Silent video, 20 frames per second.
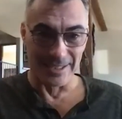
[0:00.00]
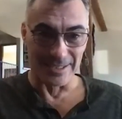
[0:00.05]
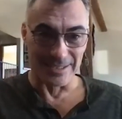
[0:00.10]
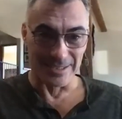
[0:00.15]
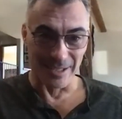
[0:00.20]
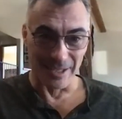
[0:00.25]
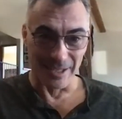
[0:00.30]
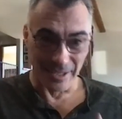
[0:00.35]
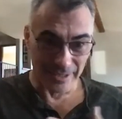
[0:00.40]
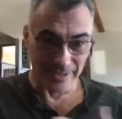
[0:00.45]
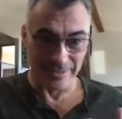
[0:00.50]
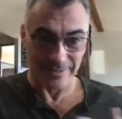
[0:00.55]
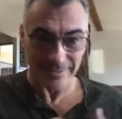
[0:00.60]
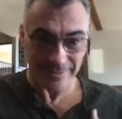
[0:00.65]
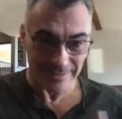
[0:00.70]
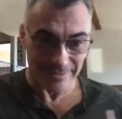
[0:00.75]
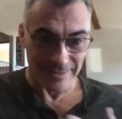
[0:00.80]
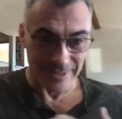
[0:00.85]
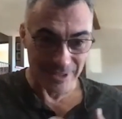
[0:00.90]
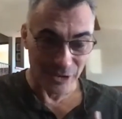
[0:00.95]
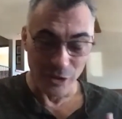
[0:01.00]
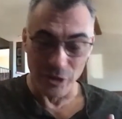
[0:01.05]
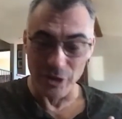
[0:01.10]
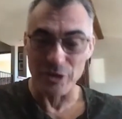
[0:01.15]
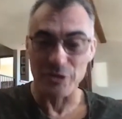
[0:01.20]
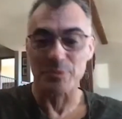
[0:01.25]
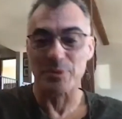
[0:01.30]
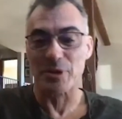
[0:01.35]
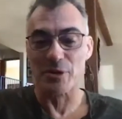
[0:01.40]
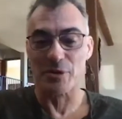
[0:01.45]
it's like still
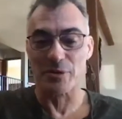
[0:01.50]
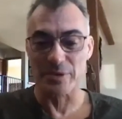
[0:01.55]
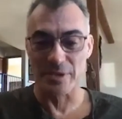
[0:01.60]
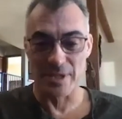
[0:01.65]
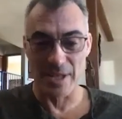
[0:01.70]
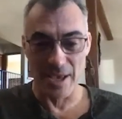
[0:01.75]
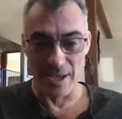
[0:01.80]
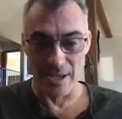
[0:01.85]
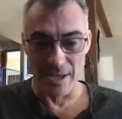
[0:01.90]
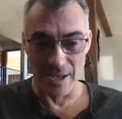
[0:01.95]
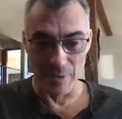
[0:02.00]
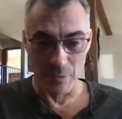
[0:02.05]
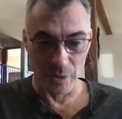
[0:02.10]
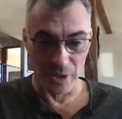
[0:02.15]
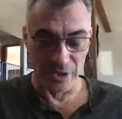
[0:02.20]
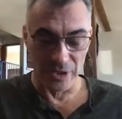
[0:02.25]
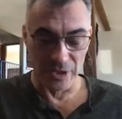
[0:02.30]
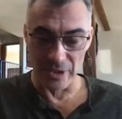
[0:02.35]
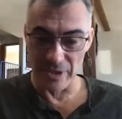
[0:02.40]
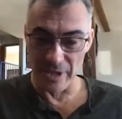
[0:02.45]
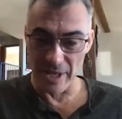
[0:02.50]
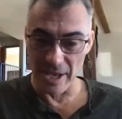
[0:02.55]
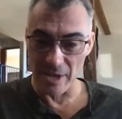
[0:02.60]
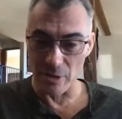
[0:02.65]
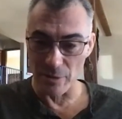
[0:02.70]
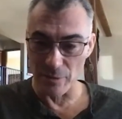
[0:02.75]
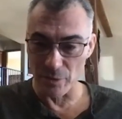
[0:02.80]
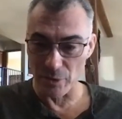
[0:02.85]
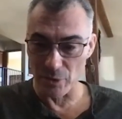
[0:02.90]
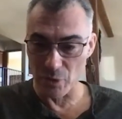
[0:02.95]
gets me going today and we did that
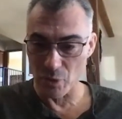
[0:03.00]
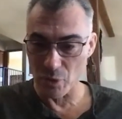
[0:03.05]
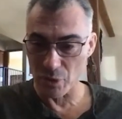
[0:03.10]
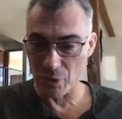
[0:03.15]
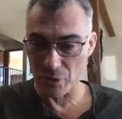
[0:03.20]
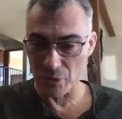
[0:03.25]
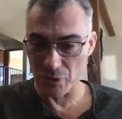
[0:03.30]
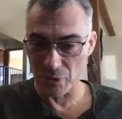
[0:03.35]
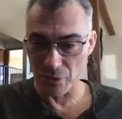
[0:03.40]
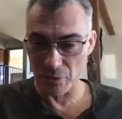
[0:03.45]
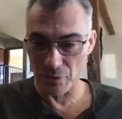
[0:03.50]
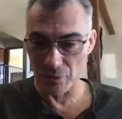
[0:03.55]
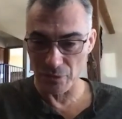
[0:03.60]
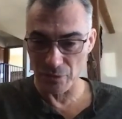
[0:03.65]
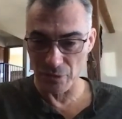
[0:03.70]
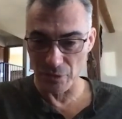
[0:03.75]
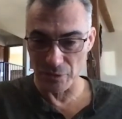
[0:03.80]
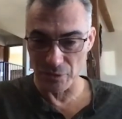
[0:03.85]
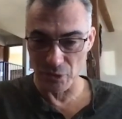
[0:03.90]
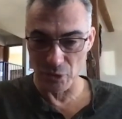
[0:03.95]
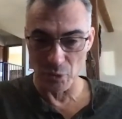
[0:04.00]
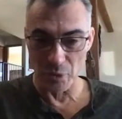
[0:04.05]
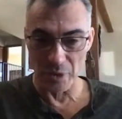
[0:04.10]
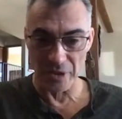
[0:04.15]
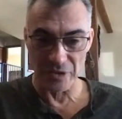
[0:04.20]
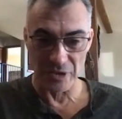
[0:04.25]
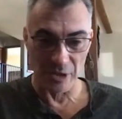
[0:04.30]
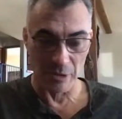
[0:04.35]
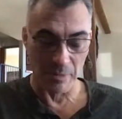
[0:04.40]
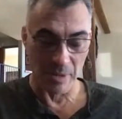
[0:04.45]
over the course of of two
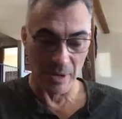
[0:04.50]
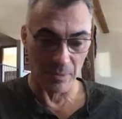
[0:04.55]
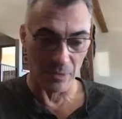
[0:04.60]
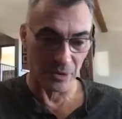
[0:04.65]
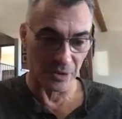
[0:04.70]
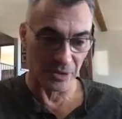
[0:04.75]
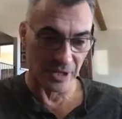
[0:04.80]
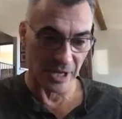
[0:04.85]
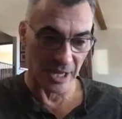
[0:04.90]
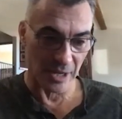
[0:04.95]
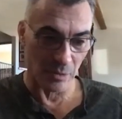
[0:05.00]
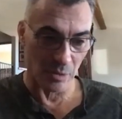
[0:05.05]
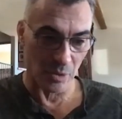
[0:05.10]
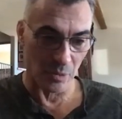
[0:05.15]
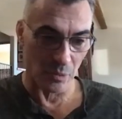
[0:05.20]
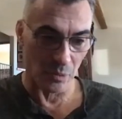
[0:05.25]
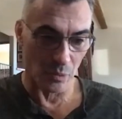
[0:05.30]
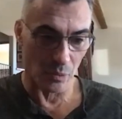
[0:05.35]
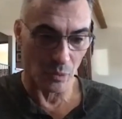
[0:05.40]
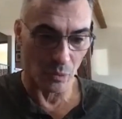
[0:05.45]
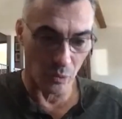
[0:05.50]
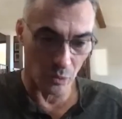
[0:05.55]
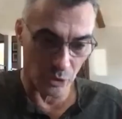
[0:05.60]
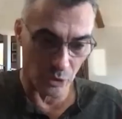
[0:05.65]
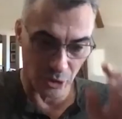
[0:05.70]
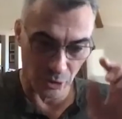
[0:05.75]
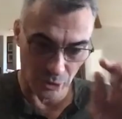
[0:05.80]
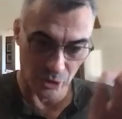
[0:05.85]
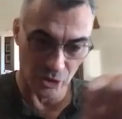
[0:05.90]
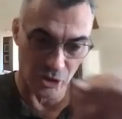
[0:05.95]
weeks and i remember the day when
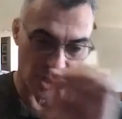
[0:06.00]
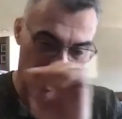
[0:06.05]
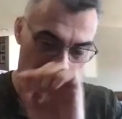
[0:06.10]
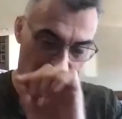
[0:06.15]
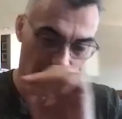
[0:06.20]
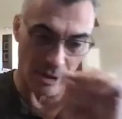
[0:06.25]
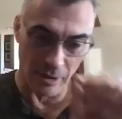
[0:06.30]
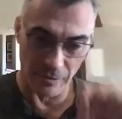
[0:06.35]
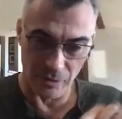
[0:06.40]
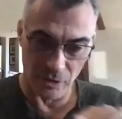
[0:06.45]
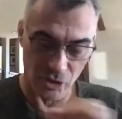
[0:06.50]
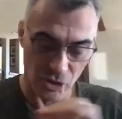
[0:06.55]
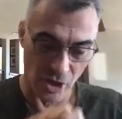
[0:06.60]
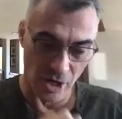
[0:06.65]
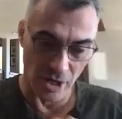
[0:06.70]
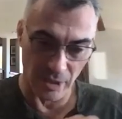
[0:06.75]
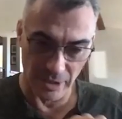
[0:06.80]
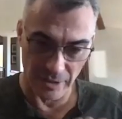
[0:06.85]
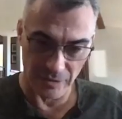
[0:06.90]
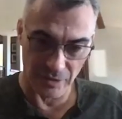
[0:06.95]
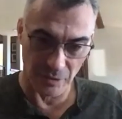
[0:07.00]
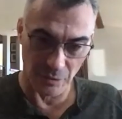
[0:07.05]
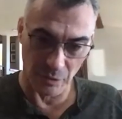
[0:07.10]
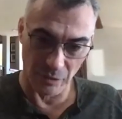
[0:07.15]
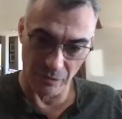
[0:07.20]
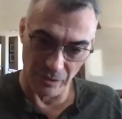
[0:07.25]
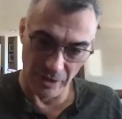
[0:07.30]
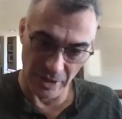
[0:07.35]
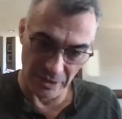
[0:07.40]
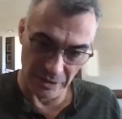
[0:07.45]
you know you're checking off your shot list and we
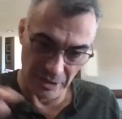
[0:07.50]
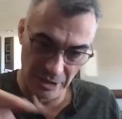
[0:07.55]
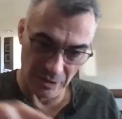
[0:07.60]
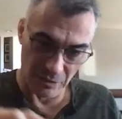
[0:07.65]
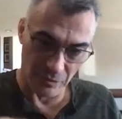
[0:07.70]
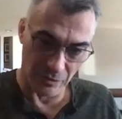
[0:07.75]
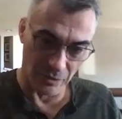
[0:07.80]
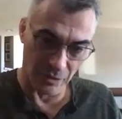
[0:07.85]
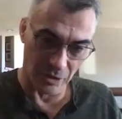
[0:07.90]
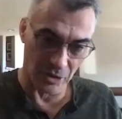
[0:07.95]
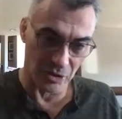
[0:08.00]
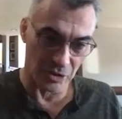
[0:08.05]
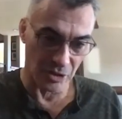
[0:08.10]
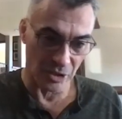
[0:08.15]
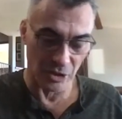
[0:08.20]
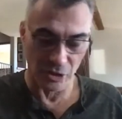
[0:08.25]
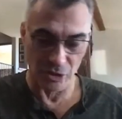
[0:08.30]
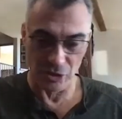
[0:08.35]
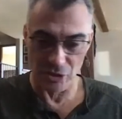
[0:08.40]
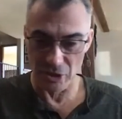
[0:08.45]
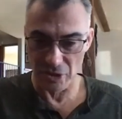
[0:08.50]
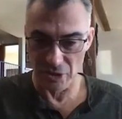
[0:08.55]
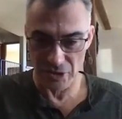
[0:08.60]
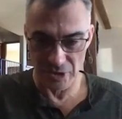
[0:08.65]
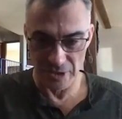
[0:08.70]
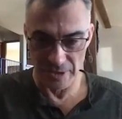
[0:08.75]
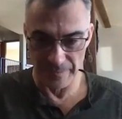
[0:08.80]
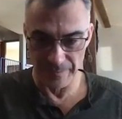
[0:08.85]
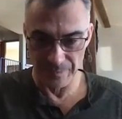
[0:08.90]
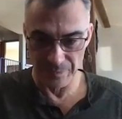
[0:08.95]
finally get footage and then you're
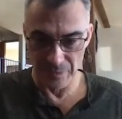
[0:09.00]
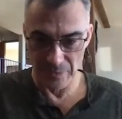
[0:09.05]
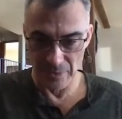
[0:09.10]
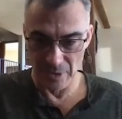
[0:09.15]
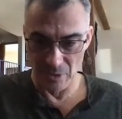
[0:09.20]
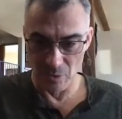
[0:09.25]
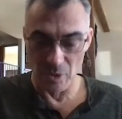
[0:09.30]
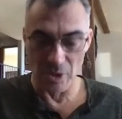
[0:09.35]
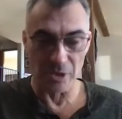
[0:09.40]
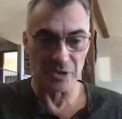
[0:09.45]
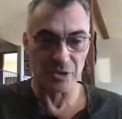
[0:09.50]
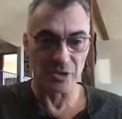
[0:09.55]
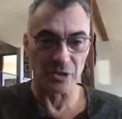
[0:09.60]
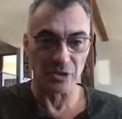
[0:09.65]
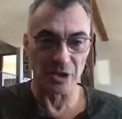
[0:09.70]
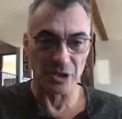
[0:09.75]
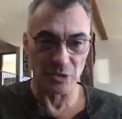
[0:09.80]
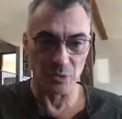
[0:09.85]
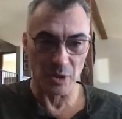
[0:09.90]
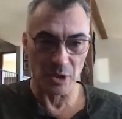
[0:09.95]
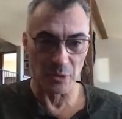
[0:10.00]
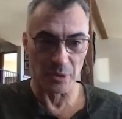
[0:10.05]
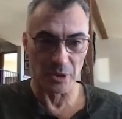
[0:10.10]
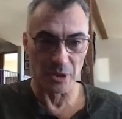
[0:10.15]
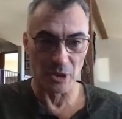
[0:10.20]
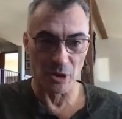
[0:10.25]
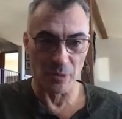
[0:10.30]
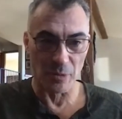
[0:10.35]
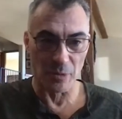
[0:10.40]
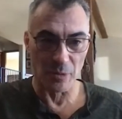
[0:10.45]
just well it's still nice weather we
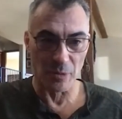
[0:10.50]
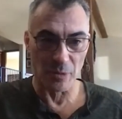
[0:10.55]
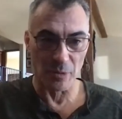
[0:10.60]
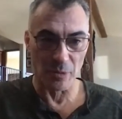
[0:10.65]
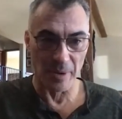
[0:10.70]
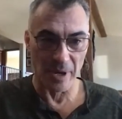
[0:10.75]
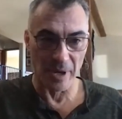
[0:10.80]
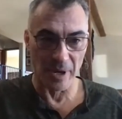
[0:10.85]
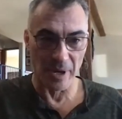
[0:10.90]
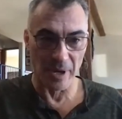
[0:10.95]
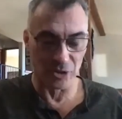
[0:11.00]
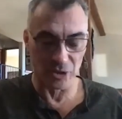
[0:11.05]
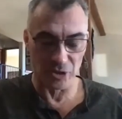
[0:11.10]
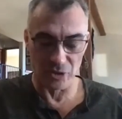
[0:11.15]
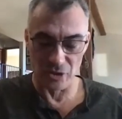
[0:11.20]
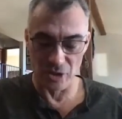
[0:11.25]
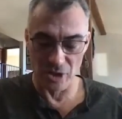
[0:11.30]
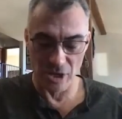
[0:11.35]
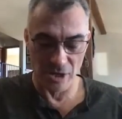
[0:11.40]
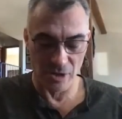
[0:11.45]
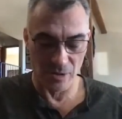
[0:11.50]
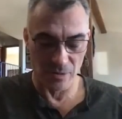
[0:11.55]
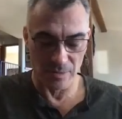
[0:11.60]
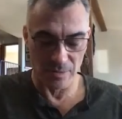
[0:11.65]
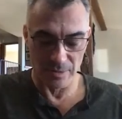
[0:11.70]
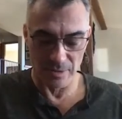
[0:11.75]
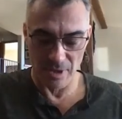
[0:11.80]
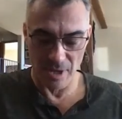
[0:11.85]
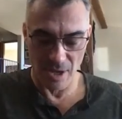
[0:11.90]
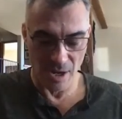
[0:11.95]
can go back and you just know
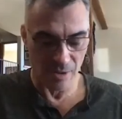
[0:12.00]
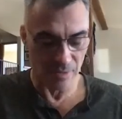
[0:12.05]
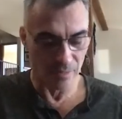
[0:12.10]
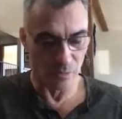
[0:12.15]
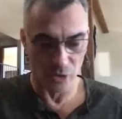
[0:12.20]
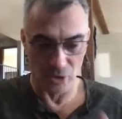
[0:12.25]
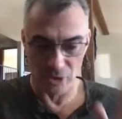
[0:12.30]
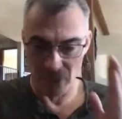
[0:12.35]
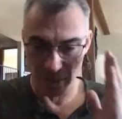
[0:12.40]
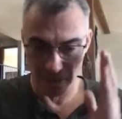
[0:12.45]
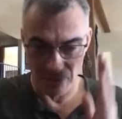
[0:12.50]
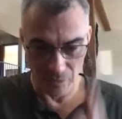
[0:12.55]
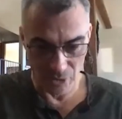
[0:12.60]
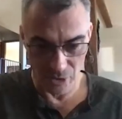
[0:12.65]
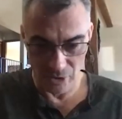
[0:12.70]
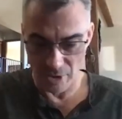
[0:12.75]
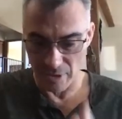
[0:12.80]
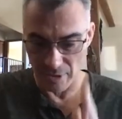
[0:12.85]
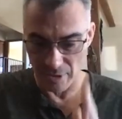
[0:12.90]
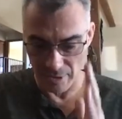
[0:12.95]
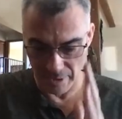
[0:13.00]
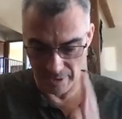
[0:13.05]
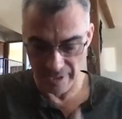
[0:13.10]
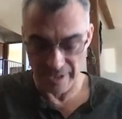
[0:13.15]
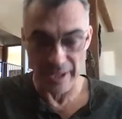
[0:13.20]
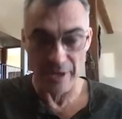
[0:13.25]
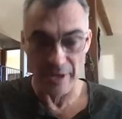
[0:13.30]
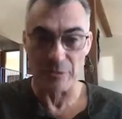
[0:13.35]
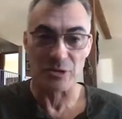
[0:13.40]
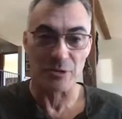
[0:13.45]
no we're done we're done
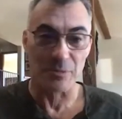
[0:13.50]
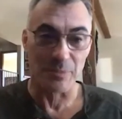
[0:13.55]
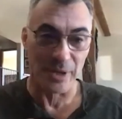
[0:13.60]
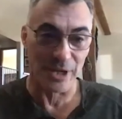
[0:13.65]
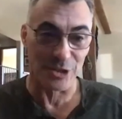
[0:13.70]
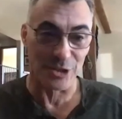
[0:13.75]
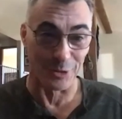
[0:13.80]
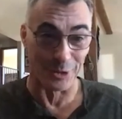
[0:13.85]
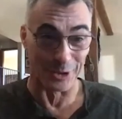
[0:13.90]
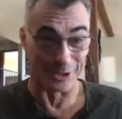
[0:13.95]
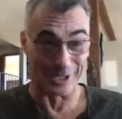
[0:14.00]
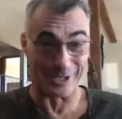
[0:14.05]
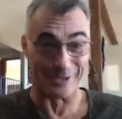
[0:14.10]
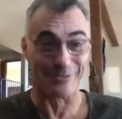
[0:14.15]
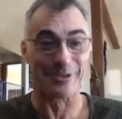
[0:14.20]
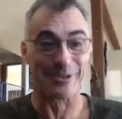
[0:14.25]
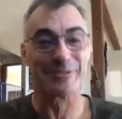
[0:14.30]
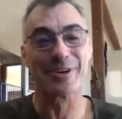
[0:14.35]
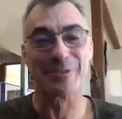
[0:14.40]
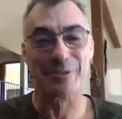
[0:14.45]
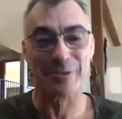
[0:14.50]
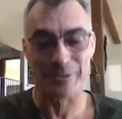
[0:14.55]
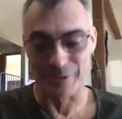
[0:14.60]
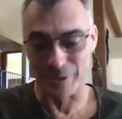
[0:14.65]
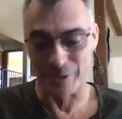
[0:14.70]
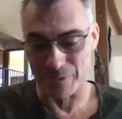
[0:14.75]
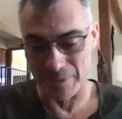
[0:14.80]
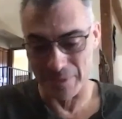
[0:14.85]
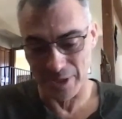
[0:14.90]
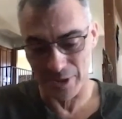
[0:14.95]
and that was the biggest relief i've ever
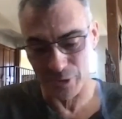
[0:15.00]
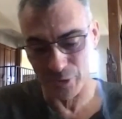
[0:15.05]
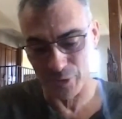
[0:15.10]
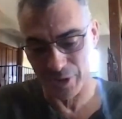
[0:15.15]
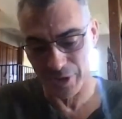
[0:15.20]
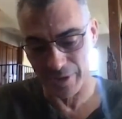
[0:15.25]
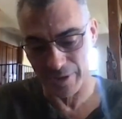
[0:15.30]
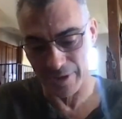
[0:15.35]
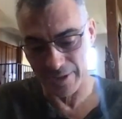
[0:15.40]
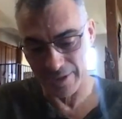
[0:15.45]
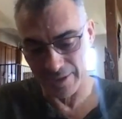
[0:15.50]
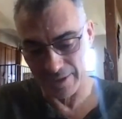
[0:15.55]
felt in my career